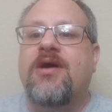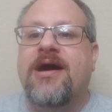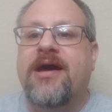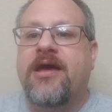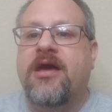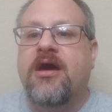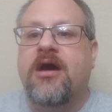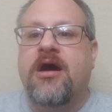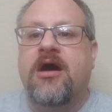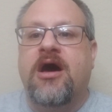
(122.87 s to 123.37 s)

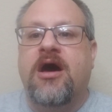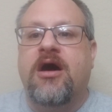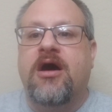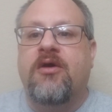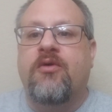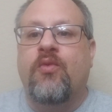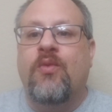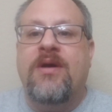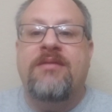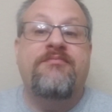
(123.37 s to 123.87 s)
I
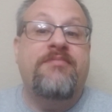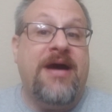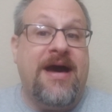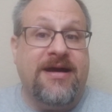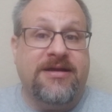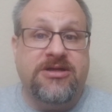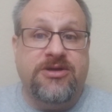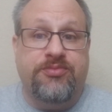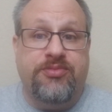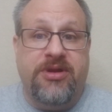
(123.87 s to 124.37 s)
went
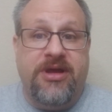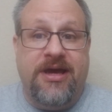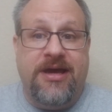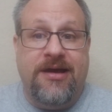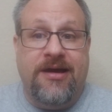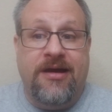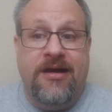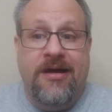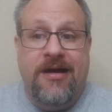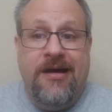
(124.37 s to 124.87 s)
back to
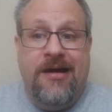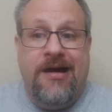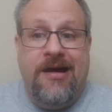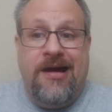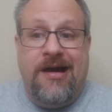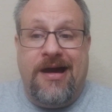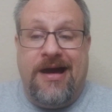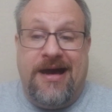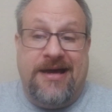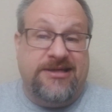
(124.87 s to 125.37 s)
playing,
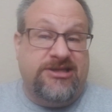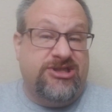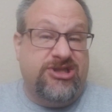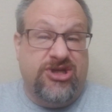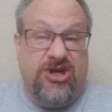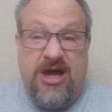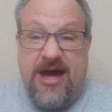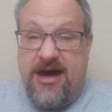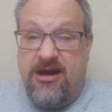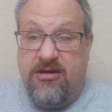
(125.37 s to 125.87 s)
I
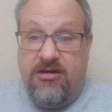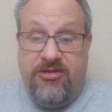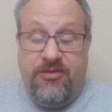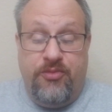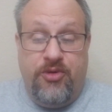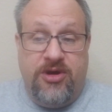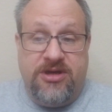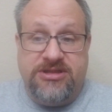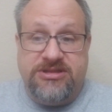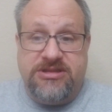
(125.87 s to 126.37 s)
still had all the
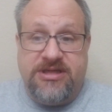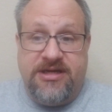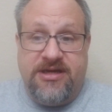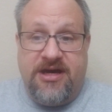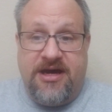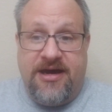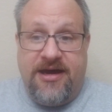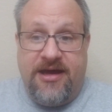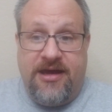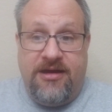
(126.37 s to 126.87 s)
books.
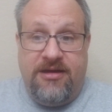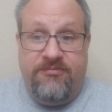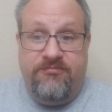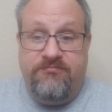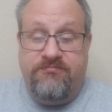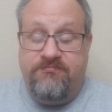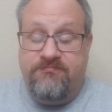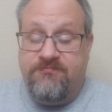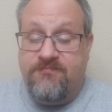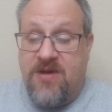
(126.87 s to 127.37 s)
I
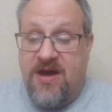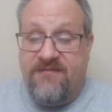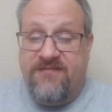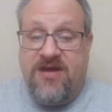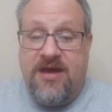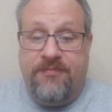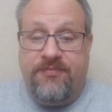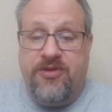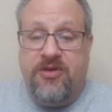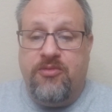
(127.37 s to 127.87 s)
have
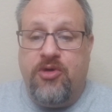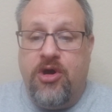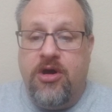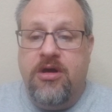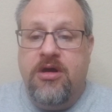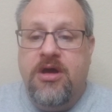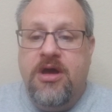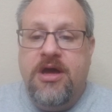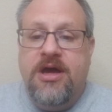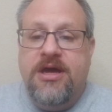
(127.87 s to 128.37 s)
kept them
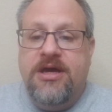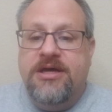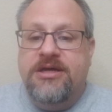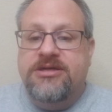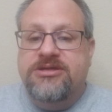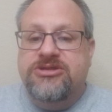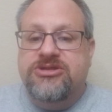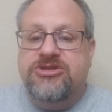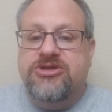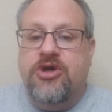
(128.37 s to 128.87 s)
all.
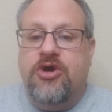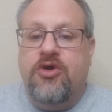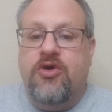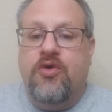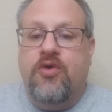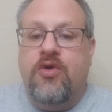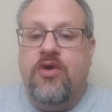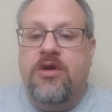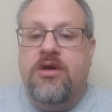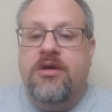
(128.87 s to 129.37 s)

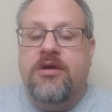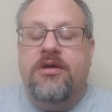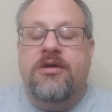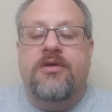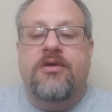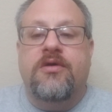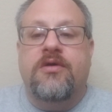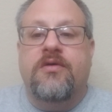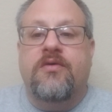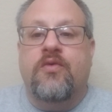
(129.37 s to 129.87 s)
So
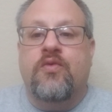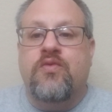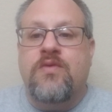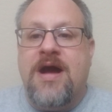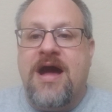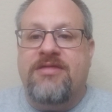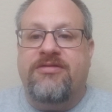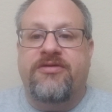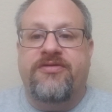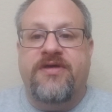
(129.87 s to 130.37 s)

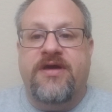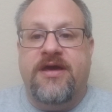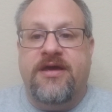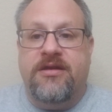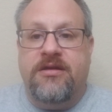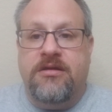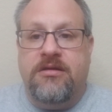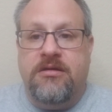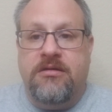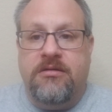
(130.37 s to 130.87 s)
rather
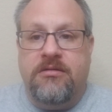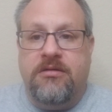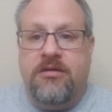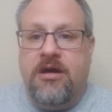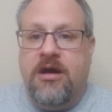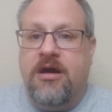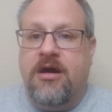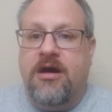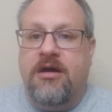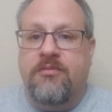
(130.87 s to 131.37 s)
than
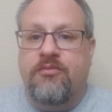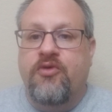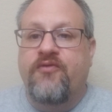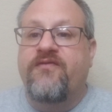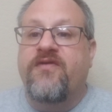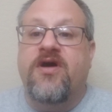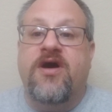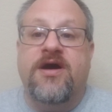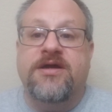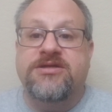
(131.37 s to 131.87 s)

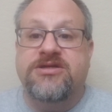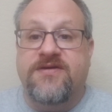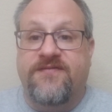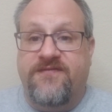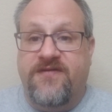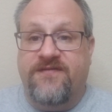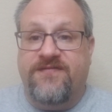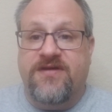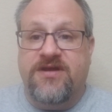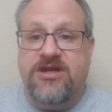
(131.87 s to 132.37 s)
move on to
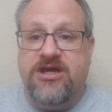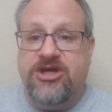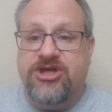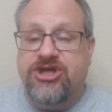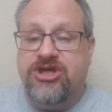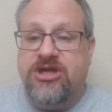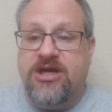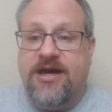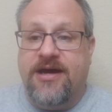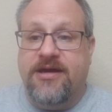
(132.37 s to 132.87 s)
5th
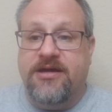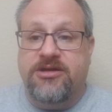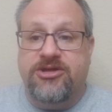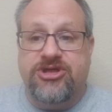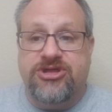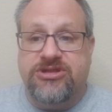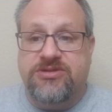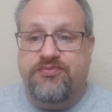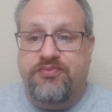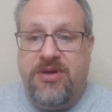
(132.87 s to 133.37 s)
edition, I
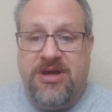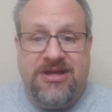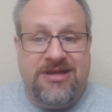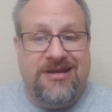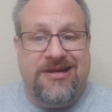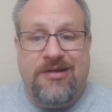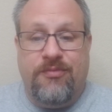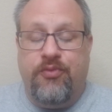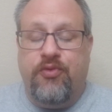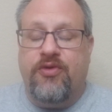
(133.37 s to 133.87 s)
just picked
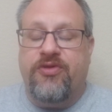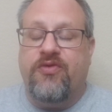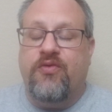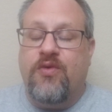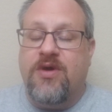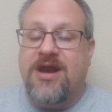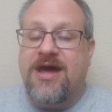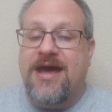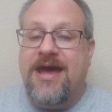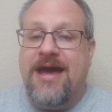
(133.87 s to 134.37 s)
it up with
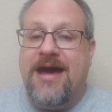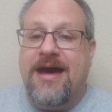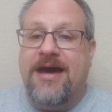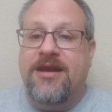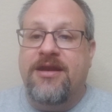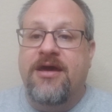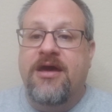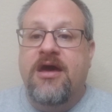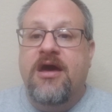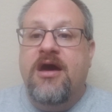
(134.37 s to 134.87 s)
what I
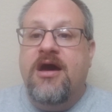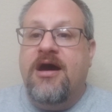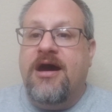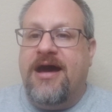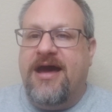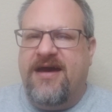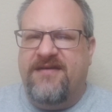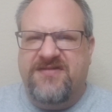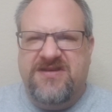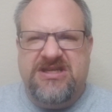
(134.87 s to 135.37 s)
had.
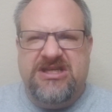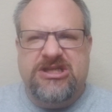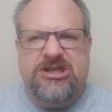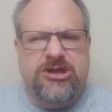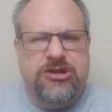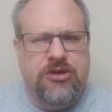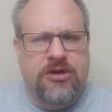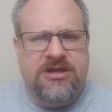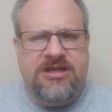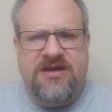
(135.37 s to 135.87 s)
I have since
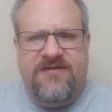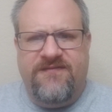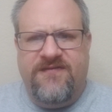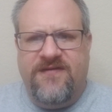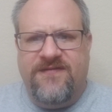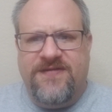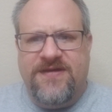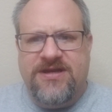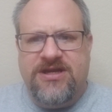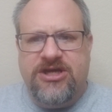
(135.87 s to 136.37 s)
looked at
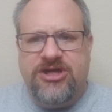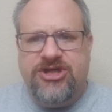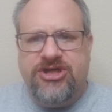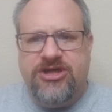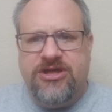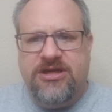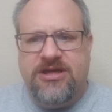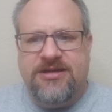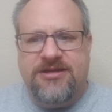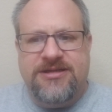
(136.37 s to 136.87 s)
5th
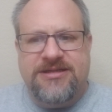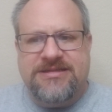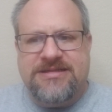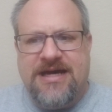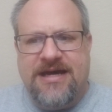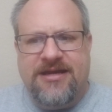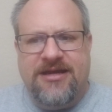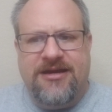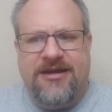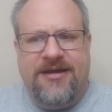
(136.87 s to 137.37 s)
edition and
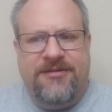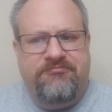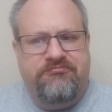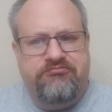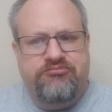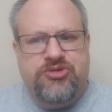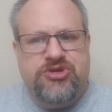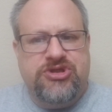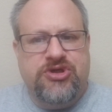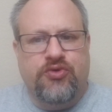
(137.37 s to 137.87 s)
decided I
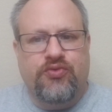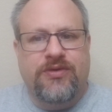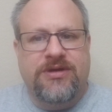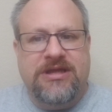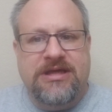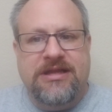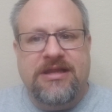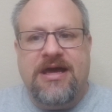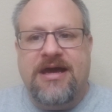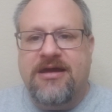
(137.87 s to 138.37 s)
still
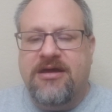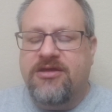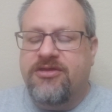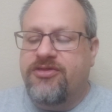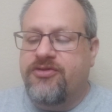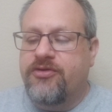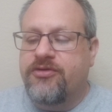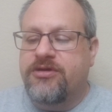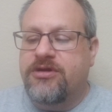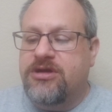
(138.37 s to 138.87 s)
really like
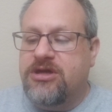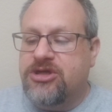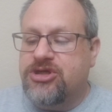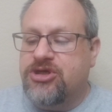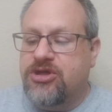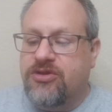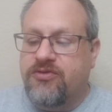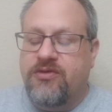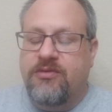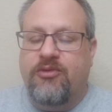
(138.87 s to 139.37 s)
3rd
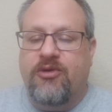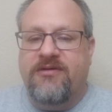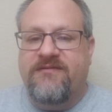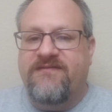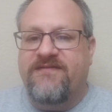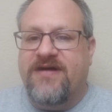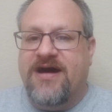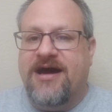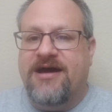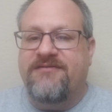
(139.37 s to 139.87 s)
edition,
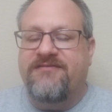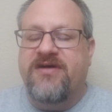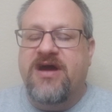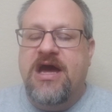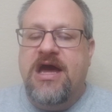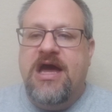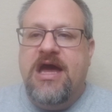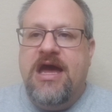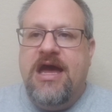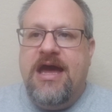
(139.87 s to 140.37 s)
3.5.
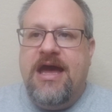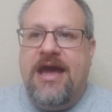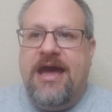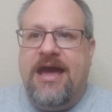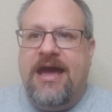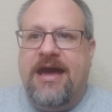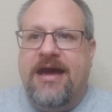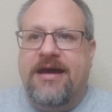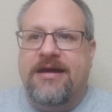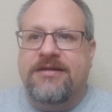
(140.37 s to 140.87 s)

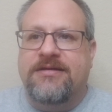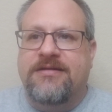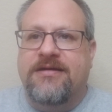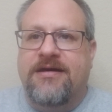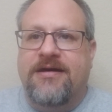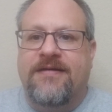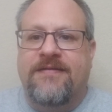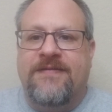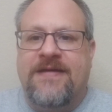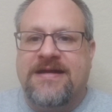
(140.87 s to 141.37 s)

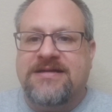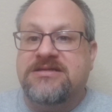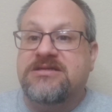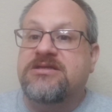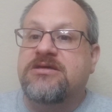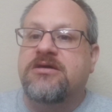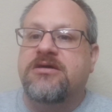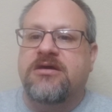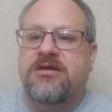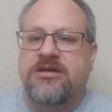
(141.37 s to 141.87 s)
And that's
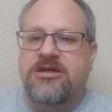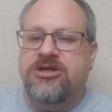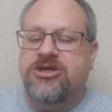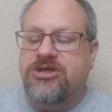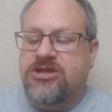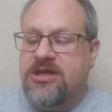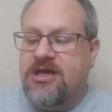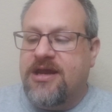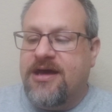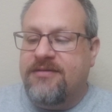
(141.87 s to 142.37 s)
the
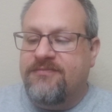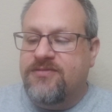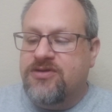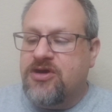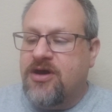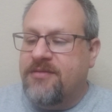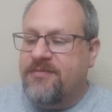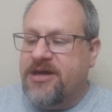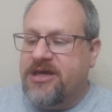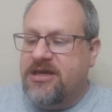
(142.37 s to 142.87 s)
edition that I
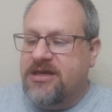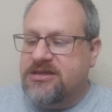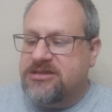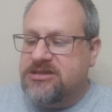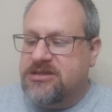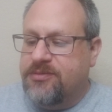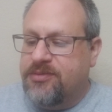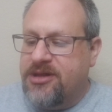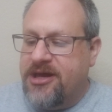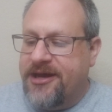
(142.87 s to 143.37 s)
taught my kids
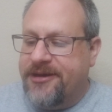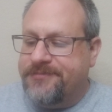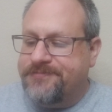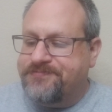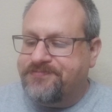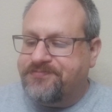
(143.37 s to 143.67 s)
to play.